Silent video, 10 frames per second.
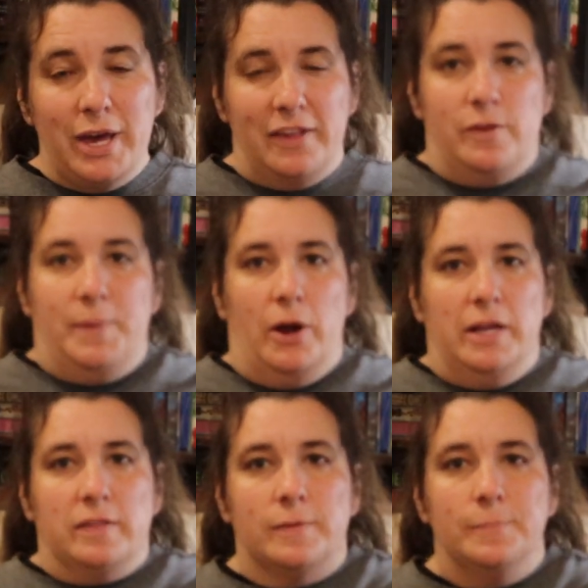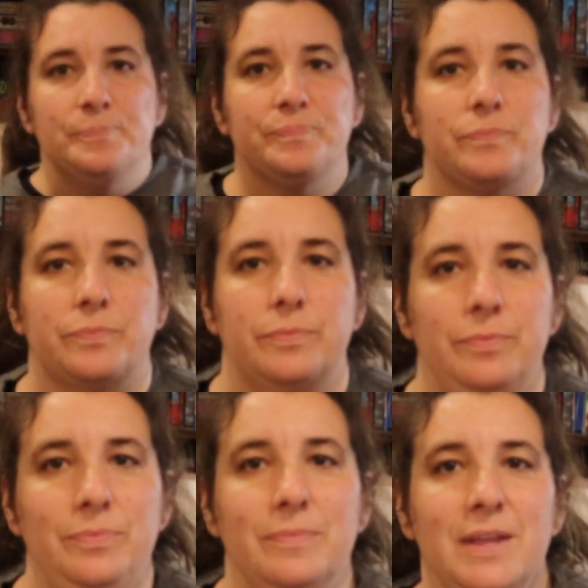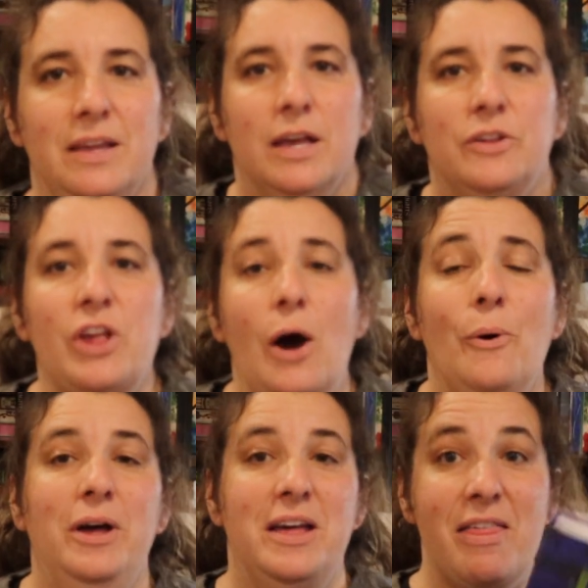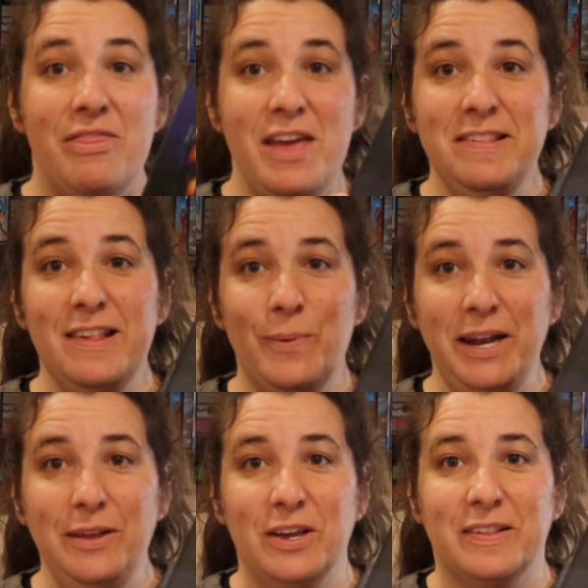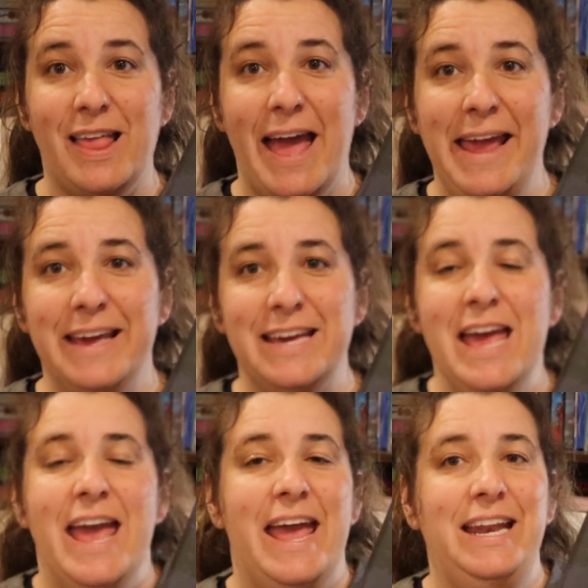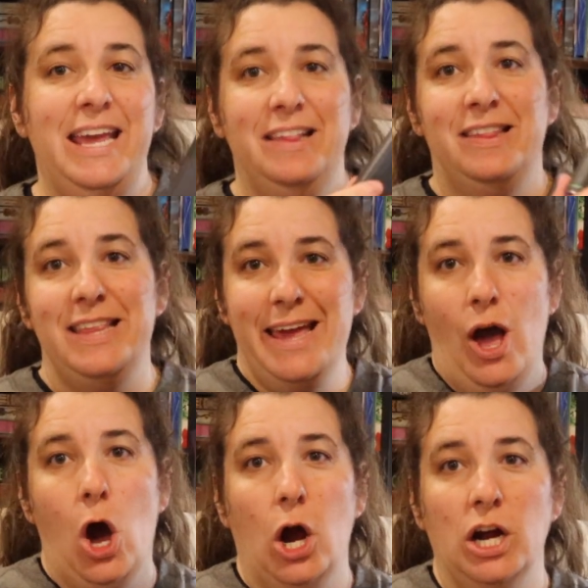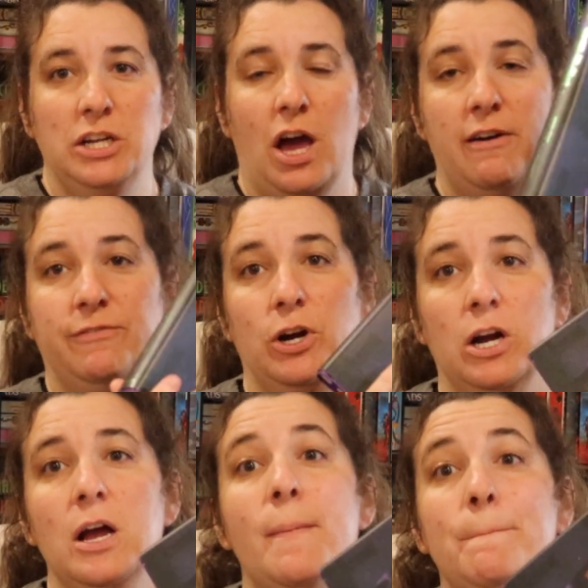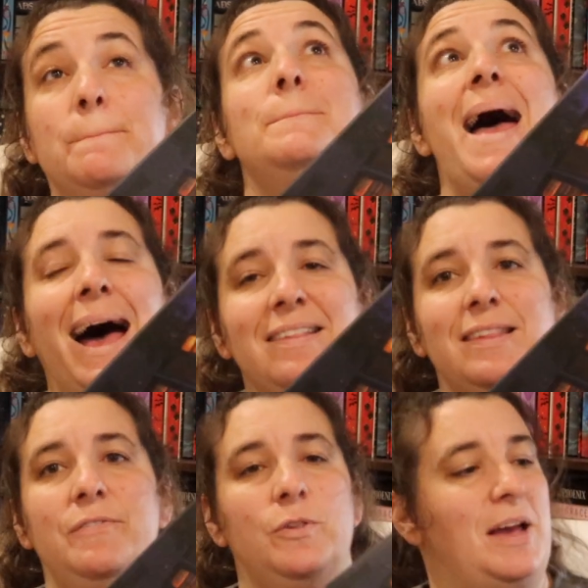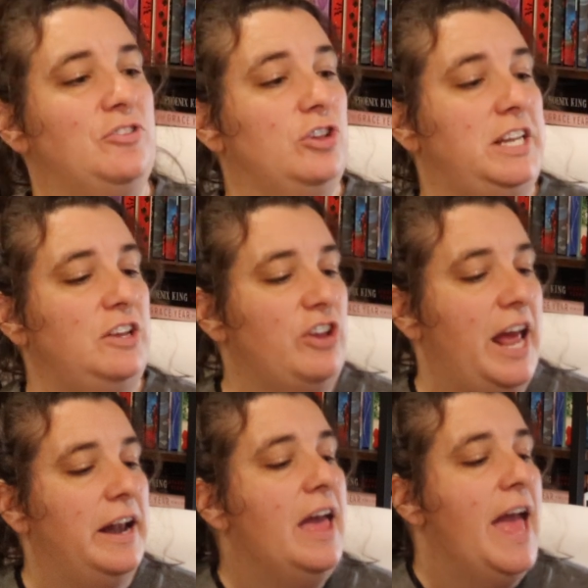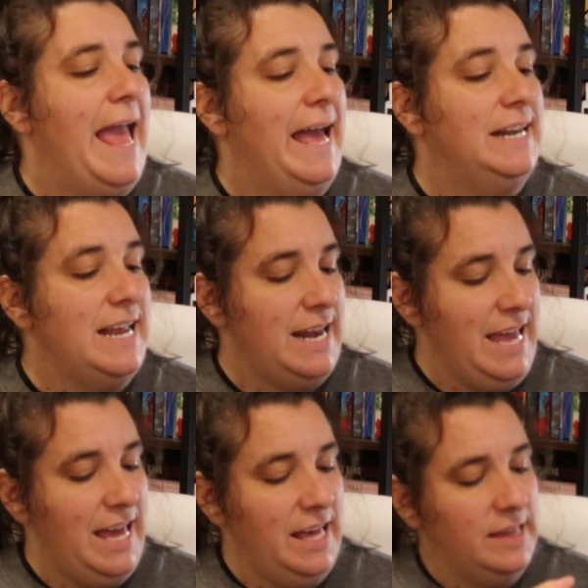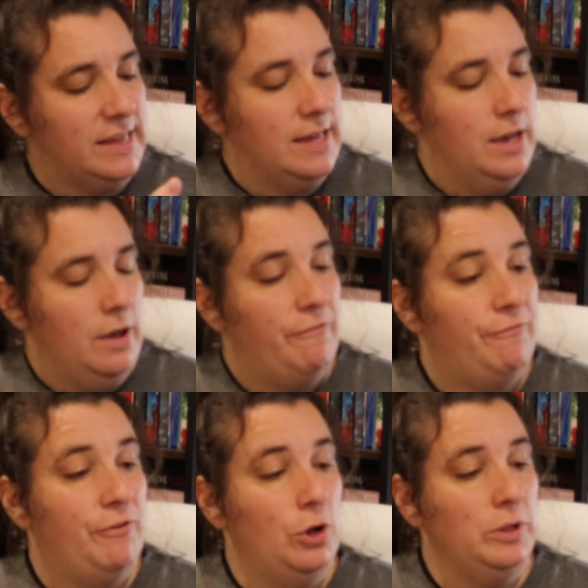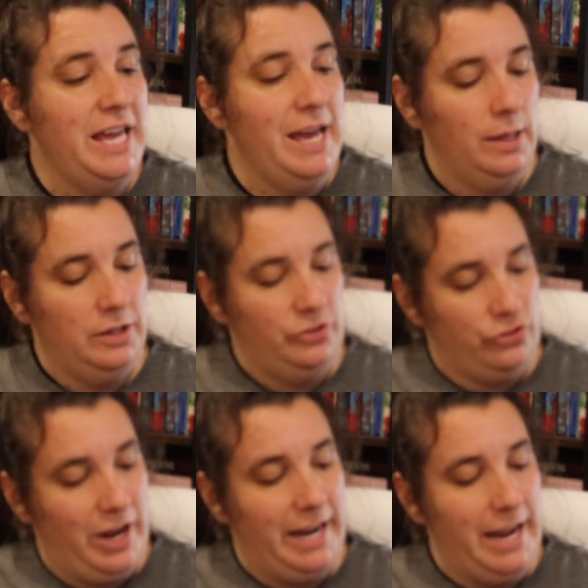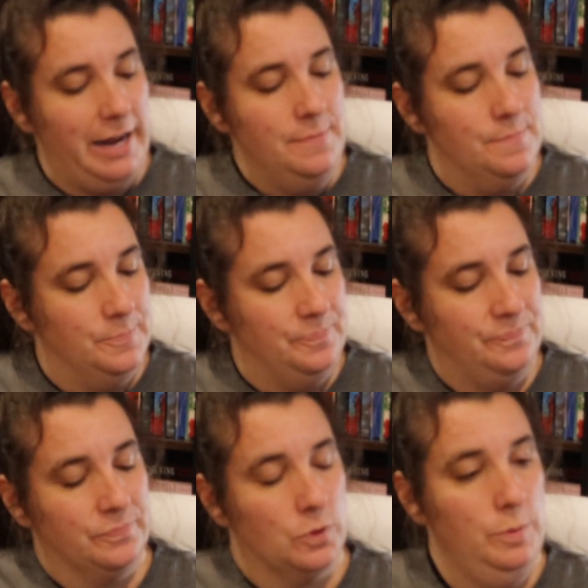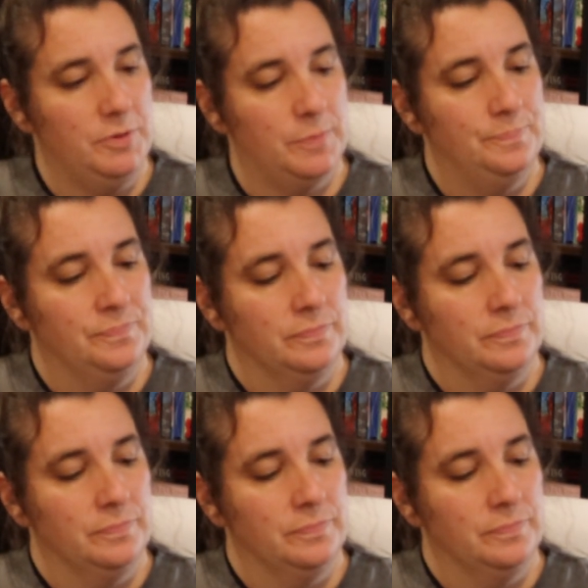guest appearance. So this is what it looks like. It is the hardcover massive special edition and it is fully illustrated. Oops.